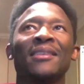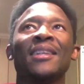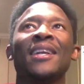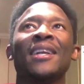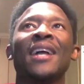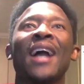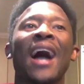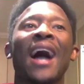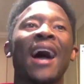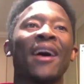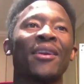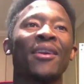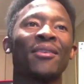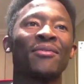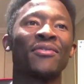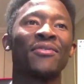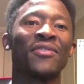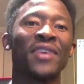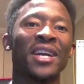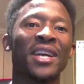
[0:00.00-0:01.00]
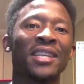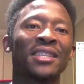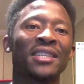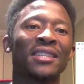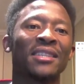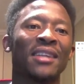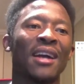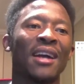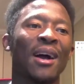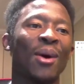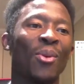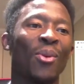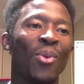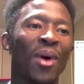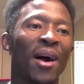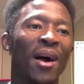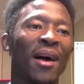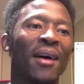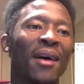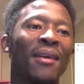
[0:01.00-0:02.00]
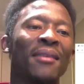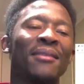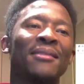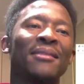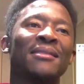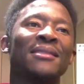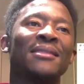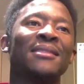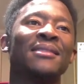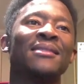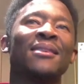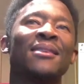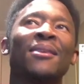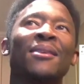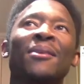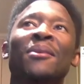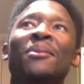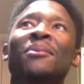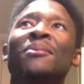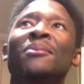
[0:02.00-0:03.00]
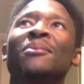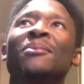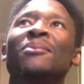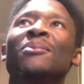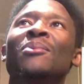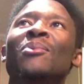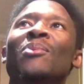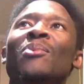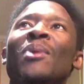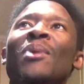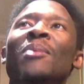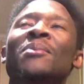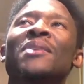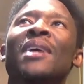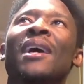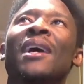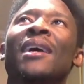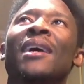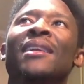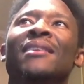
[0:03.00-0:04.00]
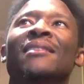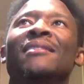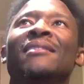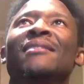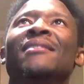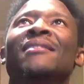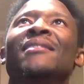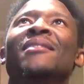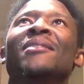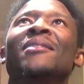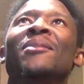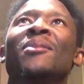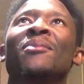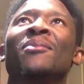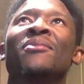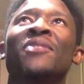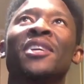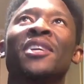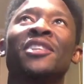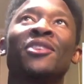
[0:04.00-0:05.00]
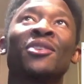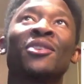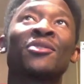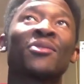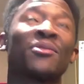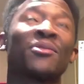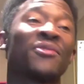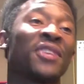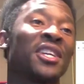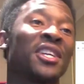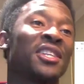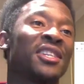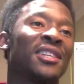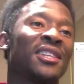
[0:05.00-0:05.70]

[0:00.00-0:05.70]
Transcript: and refresh our website. Just refresh it.